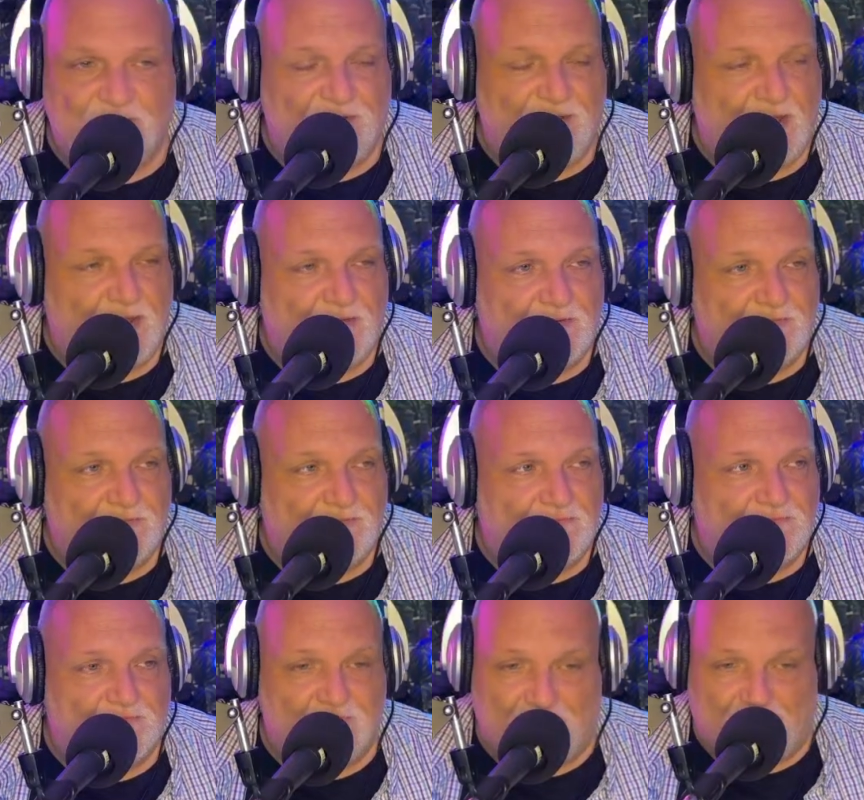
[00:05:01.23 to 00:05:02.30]
that.
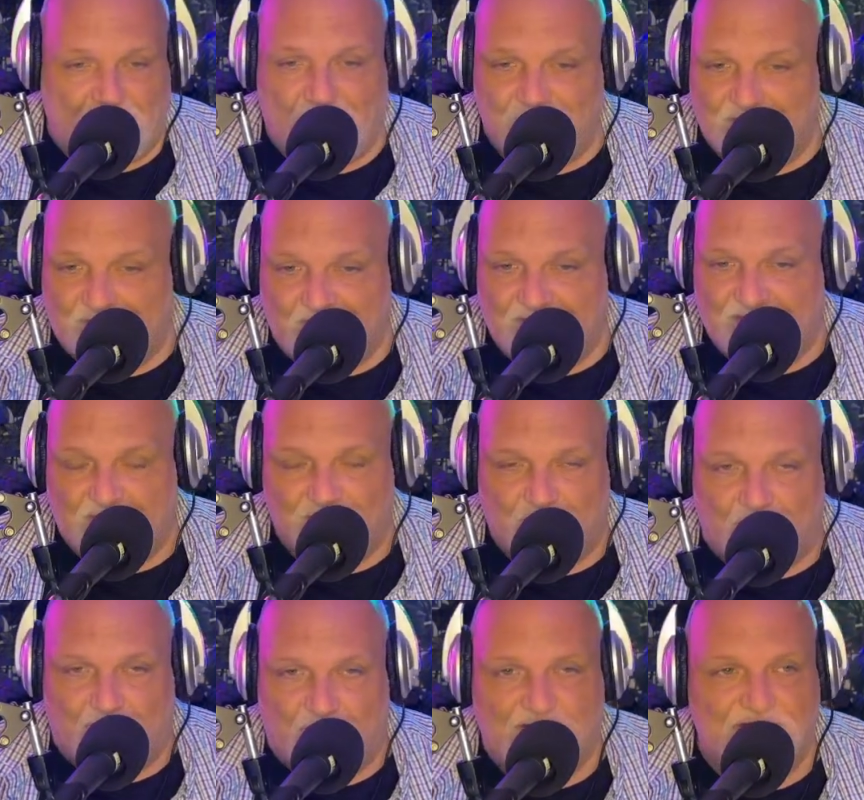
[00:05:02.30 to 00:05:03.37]
I just missed the
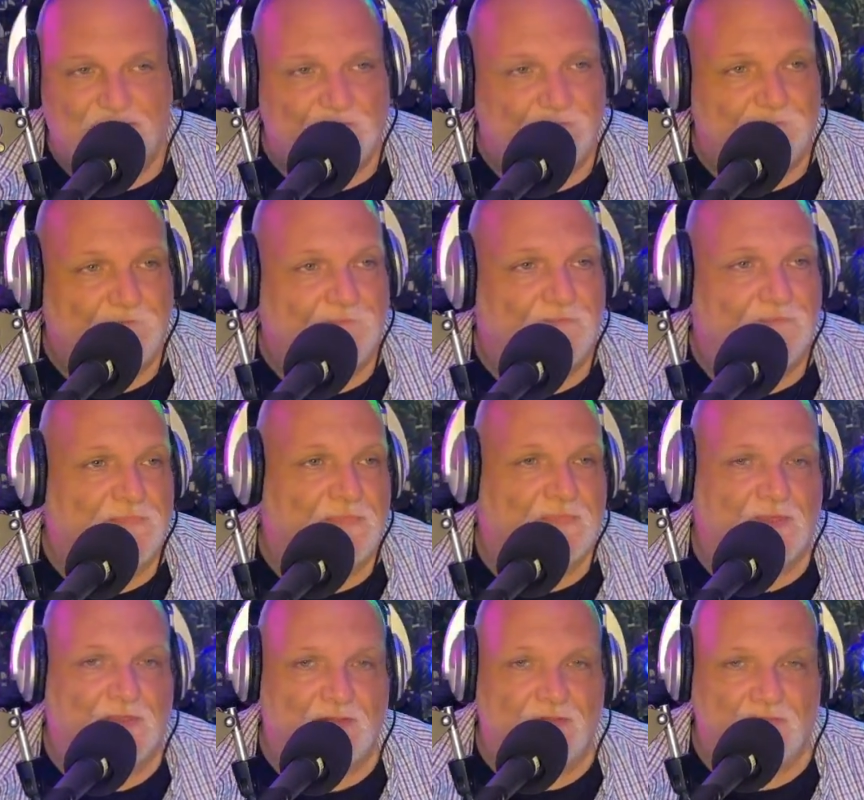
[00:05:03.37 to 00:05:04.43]
trains.
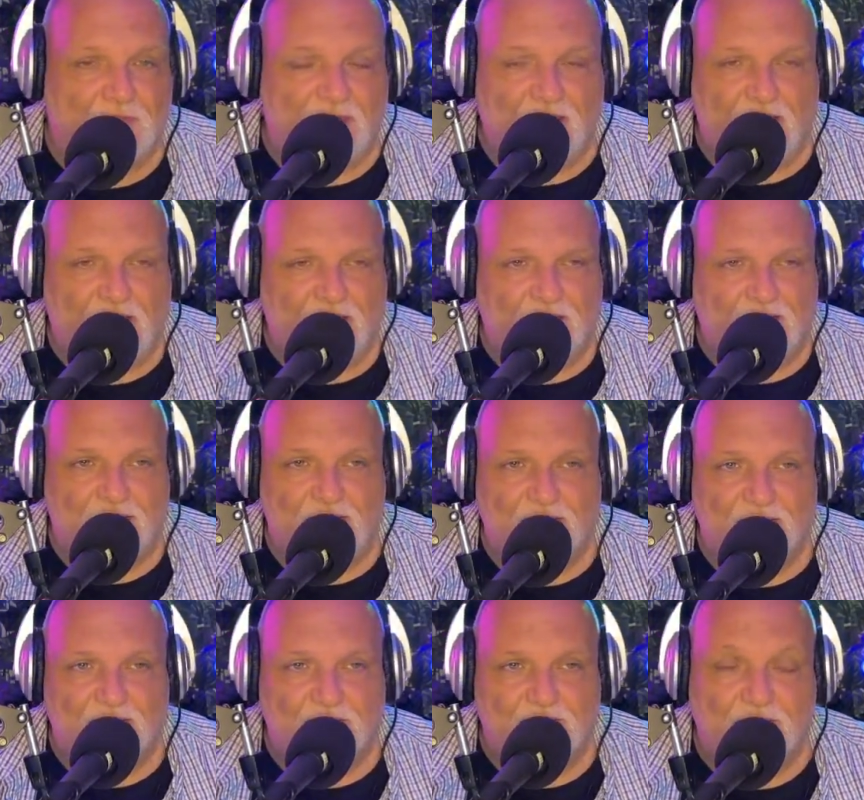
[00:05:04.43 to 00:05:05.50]
And,
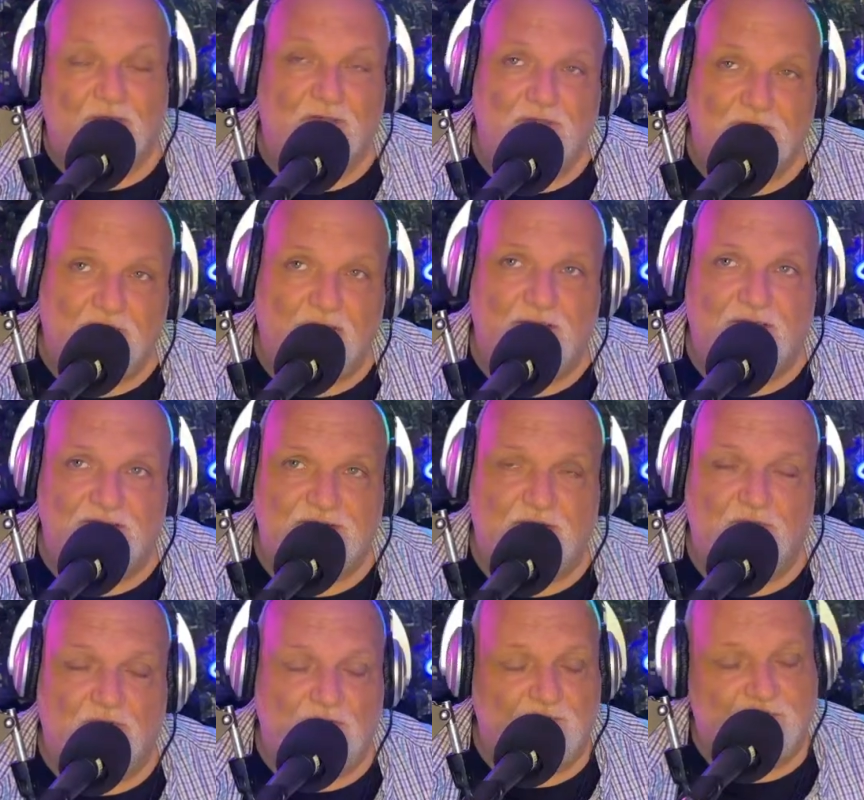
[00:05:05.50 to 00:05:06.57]
well, yeah, I guess I
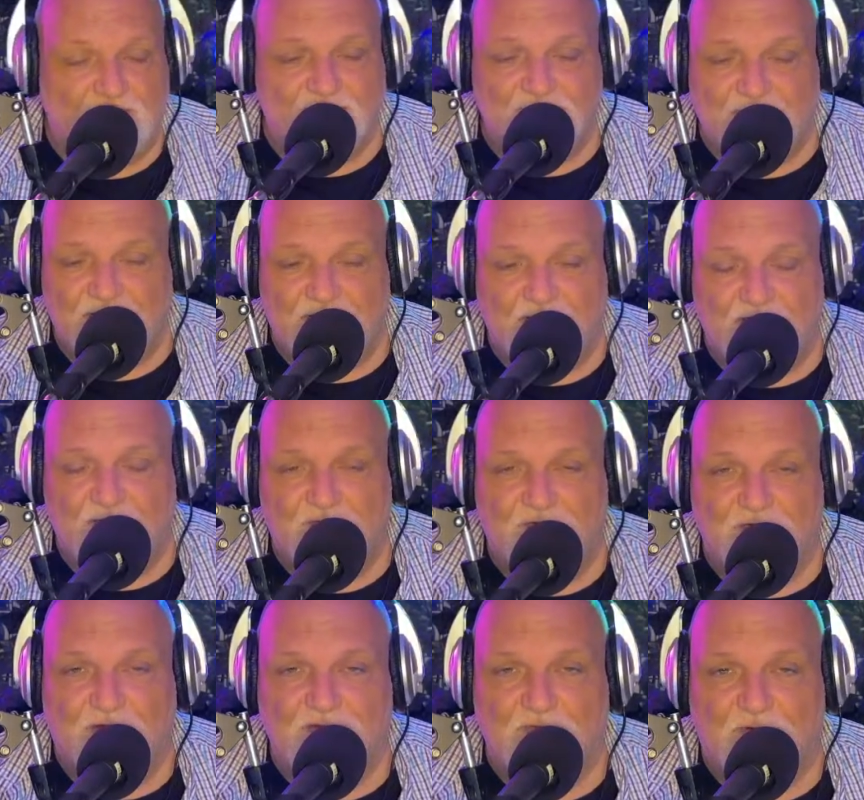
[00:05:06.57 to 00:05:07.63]
would have because they didn't have the
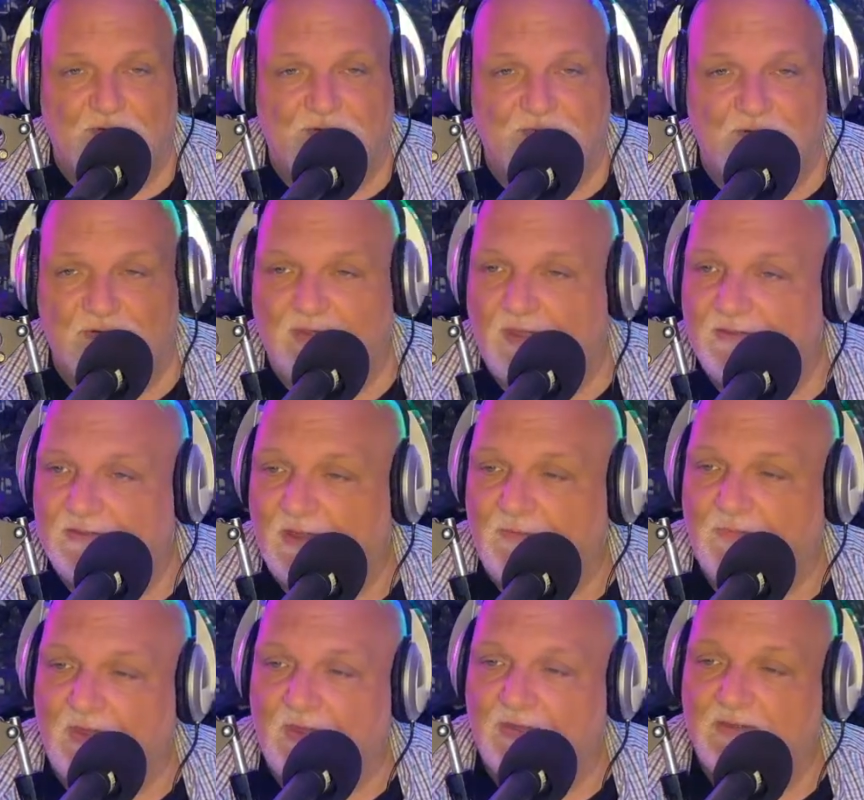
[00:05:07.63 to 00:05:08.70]
trains running through at that time
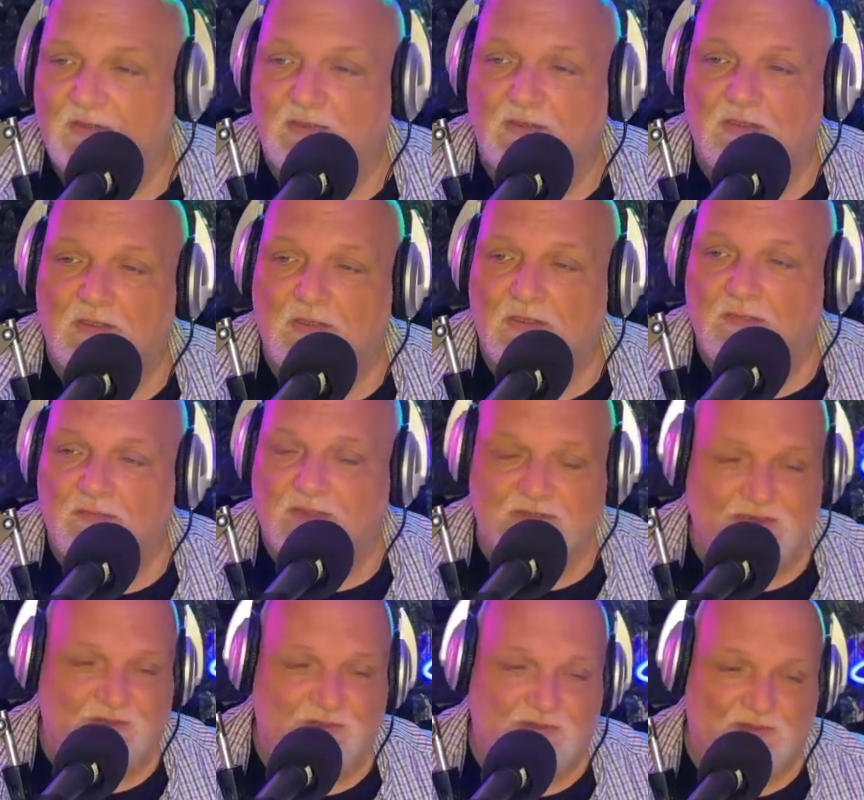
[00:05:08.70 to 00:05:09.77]
yet. Because they
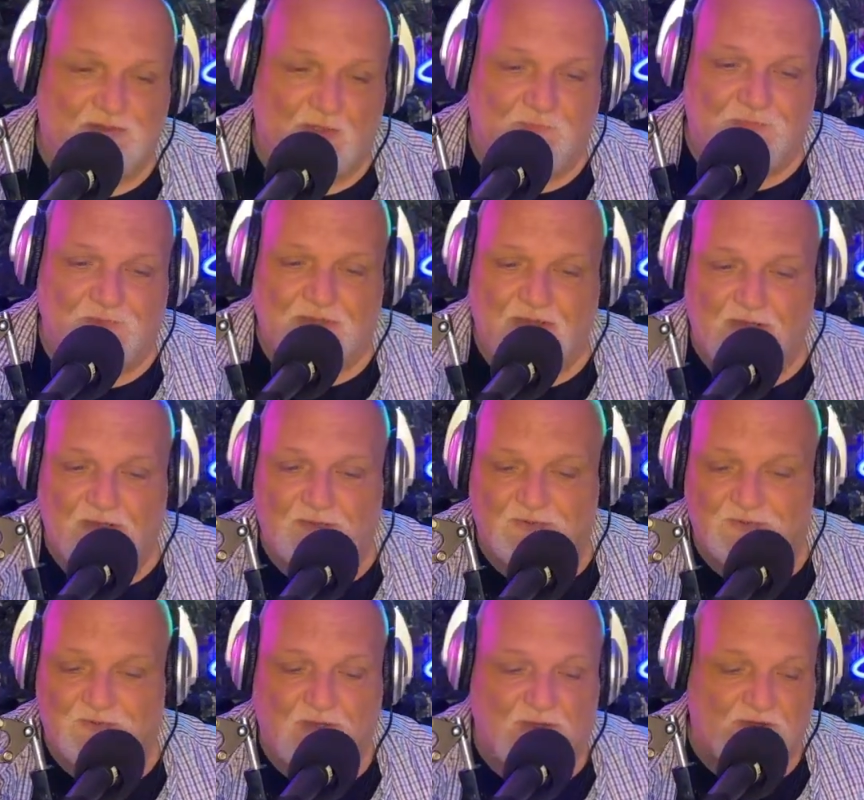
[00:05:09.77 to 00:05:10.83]
just updated the
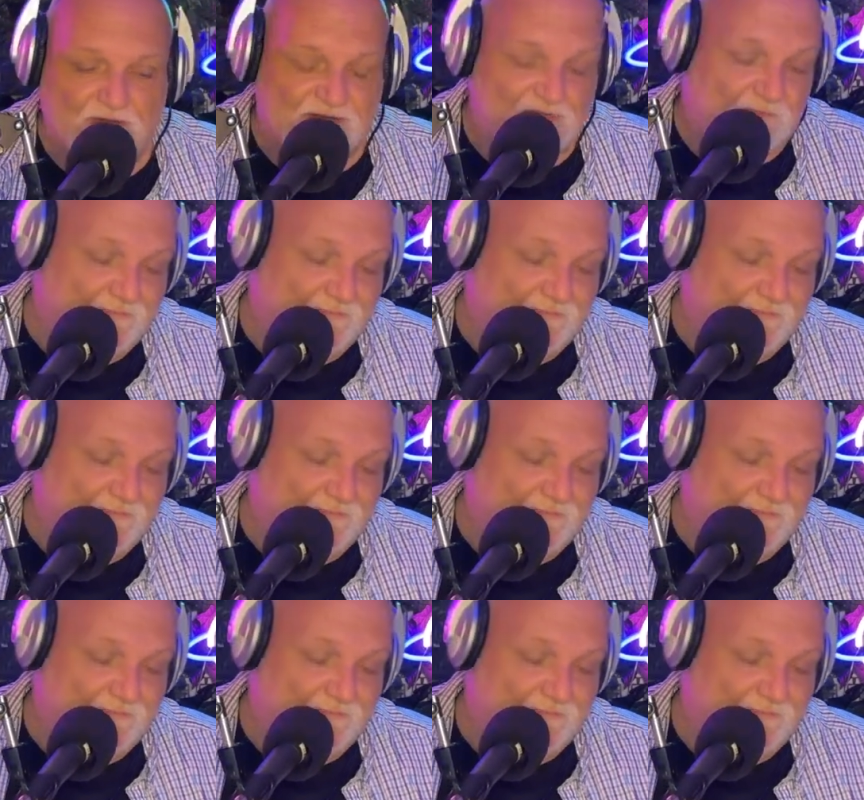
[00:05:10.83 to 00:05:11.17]
tracks.